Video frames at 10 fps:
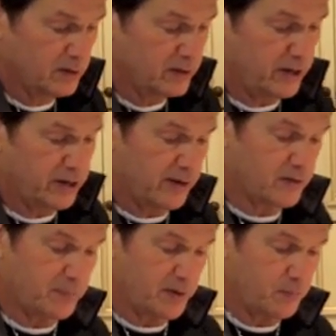You don't have
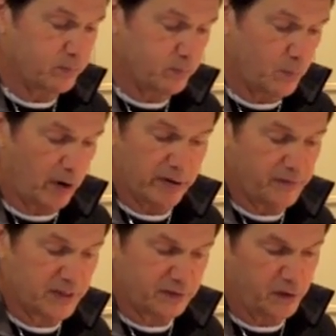to be worried
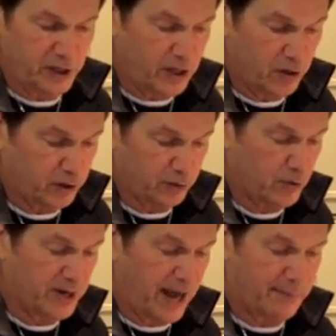if it's fully cooked
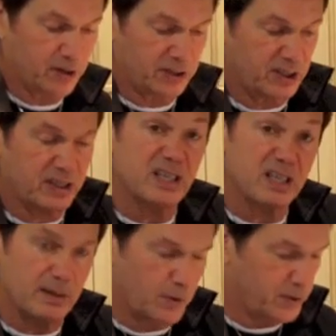through or not, because it's going to
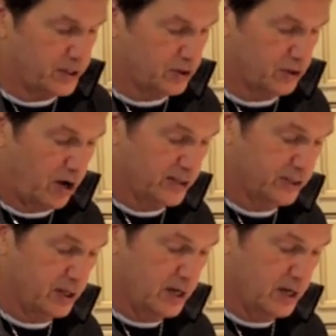simmer with the sauce.